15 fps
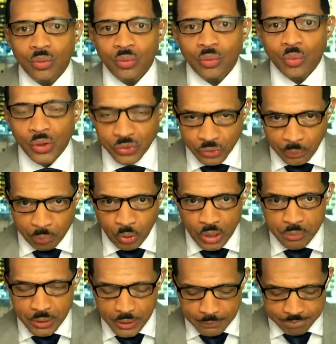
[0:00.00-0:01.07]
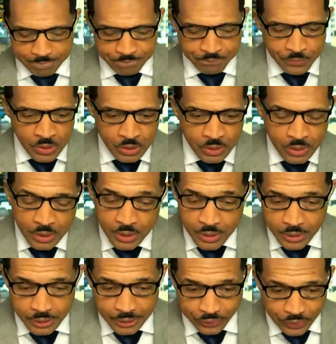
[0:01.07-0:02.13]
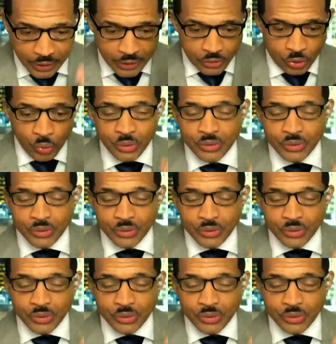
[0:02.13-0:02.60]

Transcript: was the premium. Let's get into it.